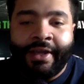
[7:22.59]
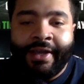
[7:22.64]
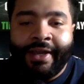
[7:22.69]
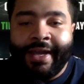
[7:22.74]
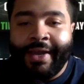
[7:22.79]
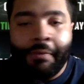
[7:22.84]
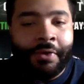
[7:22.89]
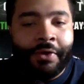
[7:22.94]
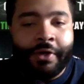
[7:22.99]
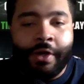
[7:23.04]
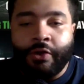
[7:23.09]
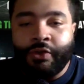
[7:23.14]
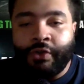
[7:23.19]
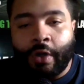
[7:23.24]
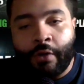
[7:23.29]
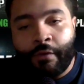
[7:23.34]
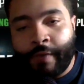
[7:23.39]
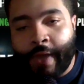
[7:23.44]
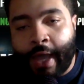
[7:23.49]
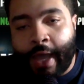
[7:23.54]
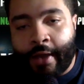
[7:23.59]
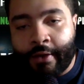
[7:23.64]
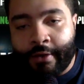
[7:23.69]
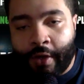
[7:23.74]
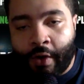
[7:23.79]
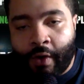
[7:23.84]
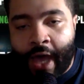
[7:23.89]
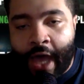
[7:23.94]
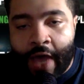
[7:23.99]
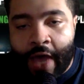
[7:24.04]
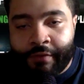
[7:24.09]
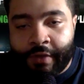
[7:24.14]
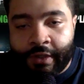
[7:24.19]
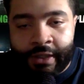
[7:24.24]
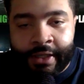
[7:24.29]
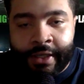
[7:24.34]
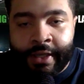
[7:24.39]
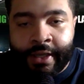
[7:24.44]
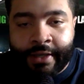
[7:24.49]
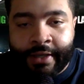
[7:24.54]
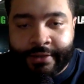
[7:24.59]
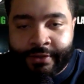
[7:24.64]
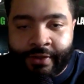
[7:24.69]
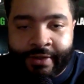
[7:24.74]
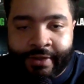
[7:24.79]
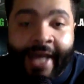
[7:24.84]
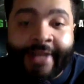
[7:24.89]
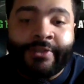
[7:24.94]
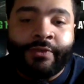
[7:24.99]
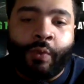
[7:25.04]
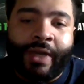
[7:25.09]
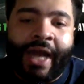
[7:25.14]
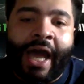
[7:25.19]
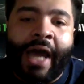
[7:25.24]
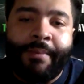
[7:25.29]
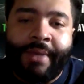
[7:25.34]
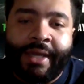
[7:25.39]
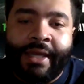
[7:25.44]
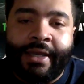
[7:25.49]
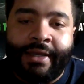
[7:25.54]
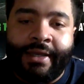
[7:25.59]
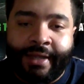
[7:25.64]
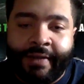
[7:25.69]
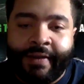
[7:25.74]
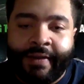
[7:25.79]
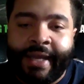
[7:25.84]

and we know Joe Flacco don't have the legs. So that's what I mean.